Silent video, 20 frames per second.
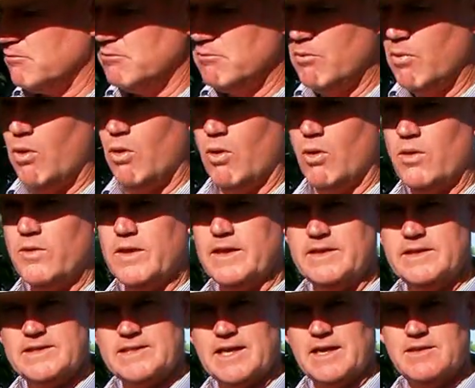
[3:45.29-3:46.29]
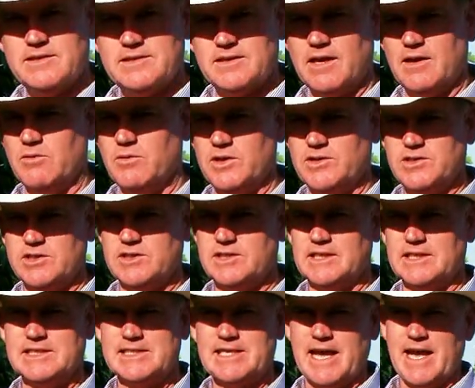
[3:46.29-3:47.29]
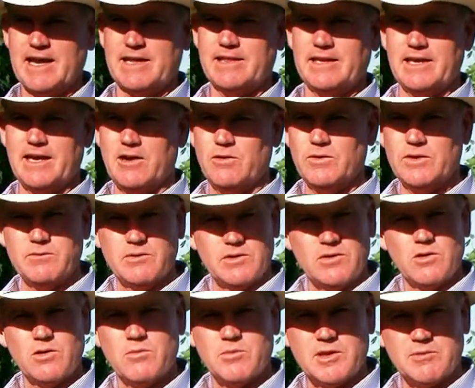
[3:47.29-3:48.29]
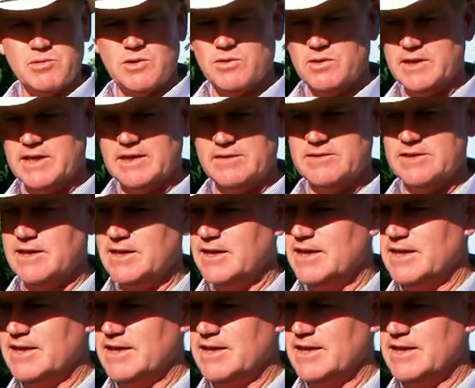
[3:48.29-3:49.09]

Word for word: More than the south side, which is exactly how we would normally pull leaves.